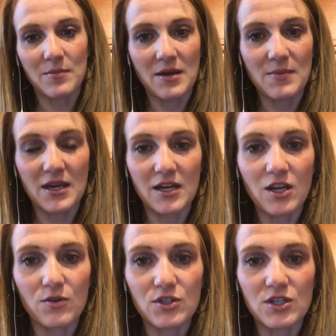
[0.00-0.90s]
my beginning
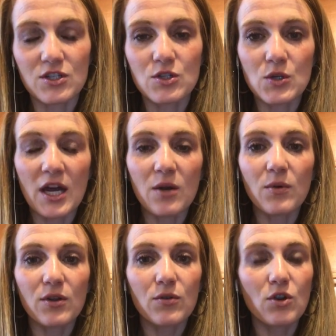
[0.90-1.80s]
coaches to kind of
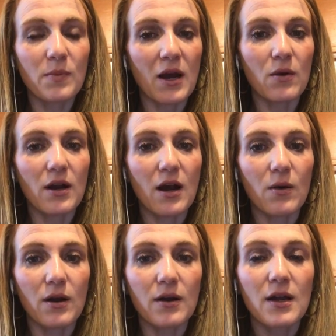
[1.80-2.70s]
work through your power
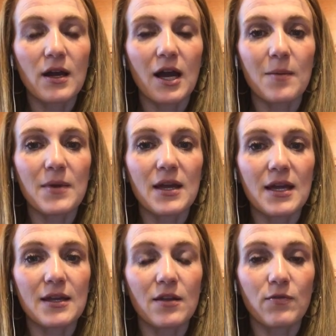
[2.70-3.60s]
hour
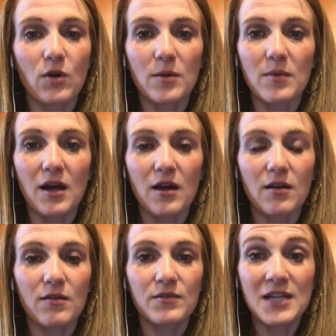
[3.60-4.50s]
in the form
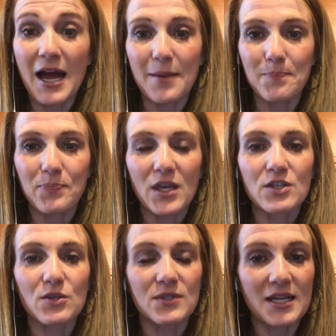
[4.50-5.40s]
of time.
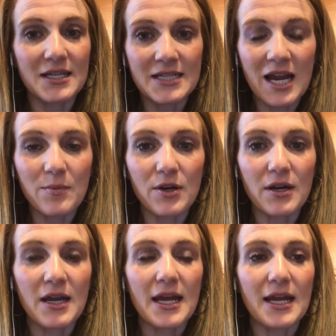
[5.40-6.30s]
So set a timer,
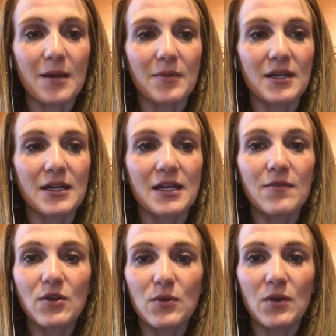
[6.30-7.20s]
and I'm going to give
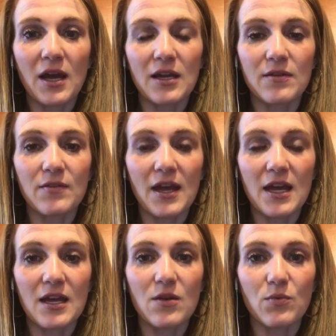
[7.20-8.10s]
you kind of
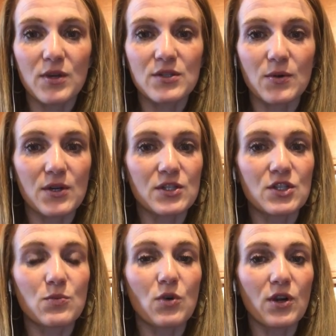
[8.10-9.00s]
a resource
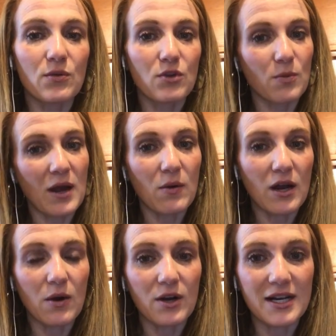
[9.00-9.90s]
to work through your power
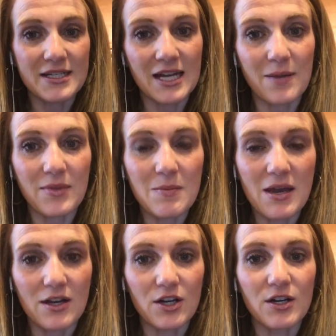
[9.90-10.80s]
hour in a timely
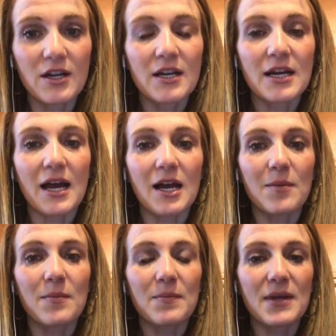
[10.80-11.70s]
manner.
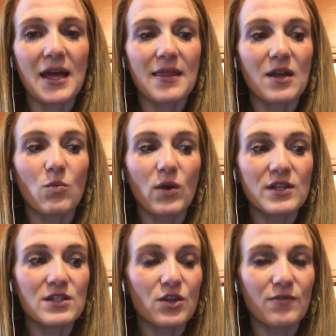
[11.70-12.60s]
And then
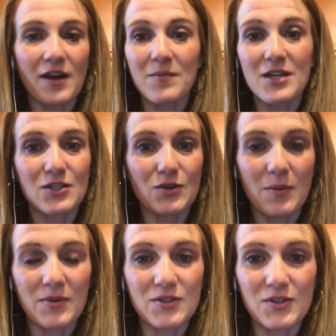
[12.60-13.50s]
once your 5 minutes are
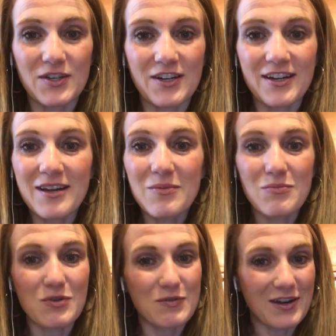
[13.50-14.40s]
up in a certain area,
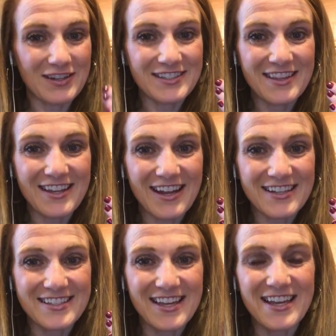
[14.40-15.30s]
move on to the
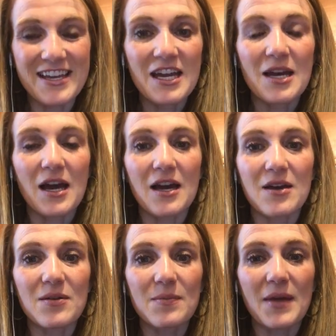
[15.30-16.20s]
next thing.
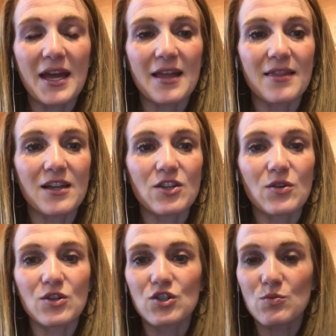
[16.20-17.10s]
And then you
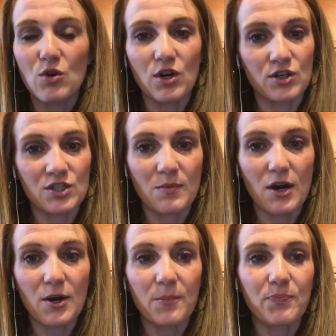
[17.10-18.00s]
can do more
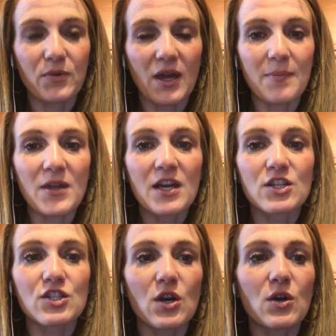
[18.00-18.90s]
tomorrow. Okay,
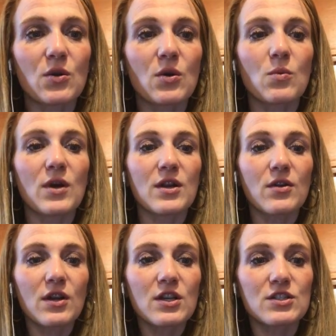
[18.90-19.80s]
so what
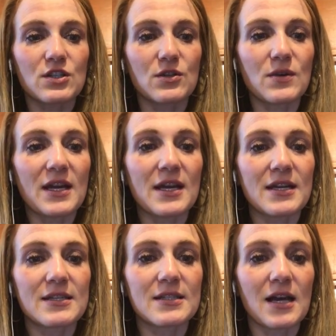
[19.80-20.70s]
you're going to do
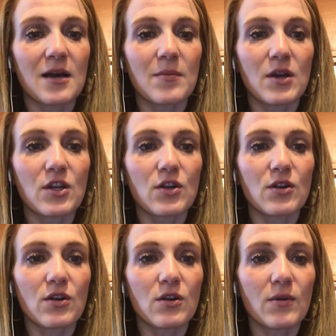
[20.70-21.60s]
is
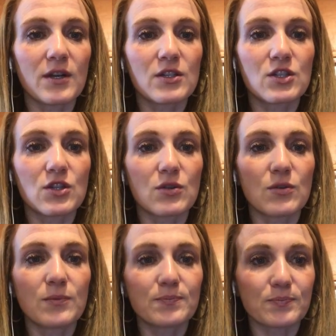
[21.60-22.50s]
you're going to